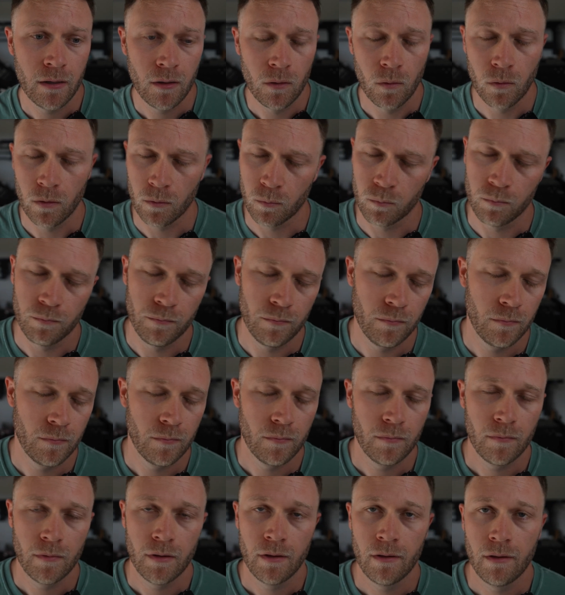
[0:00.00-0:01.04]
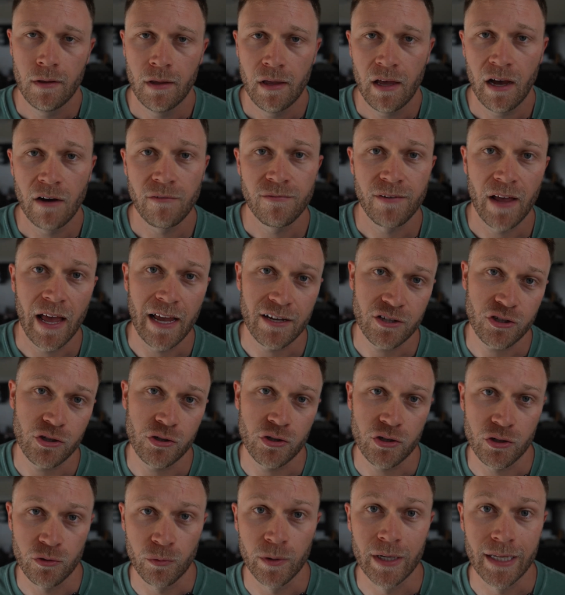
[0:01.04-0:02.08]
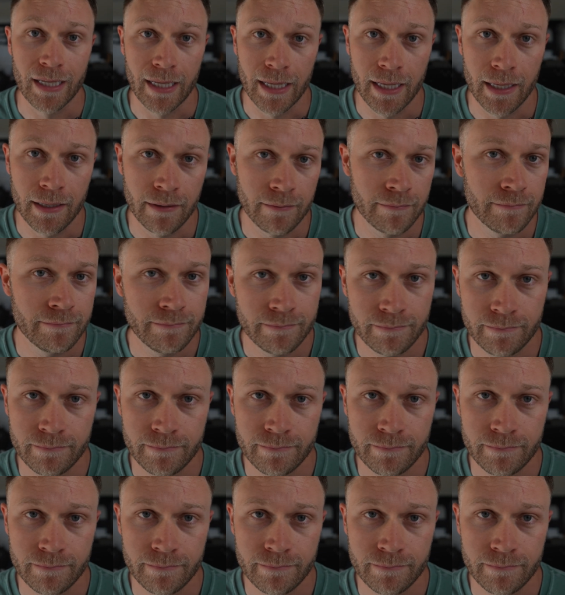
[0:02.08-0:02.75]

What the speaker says: or how fast you should reel in.